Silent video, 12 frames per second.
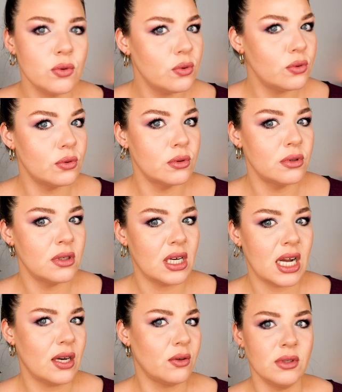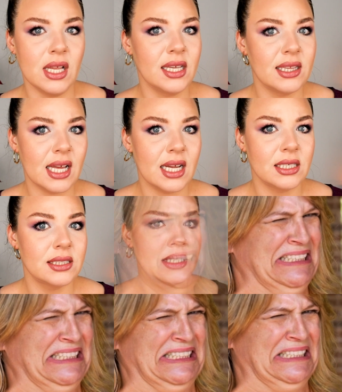ooh, I don't like that.
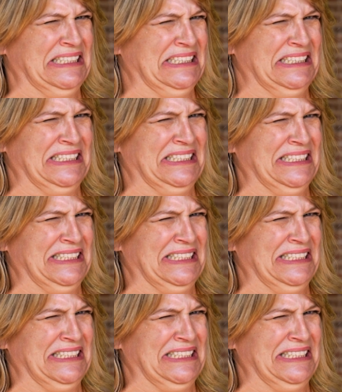And he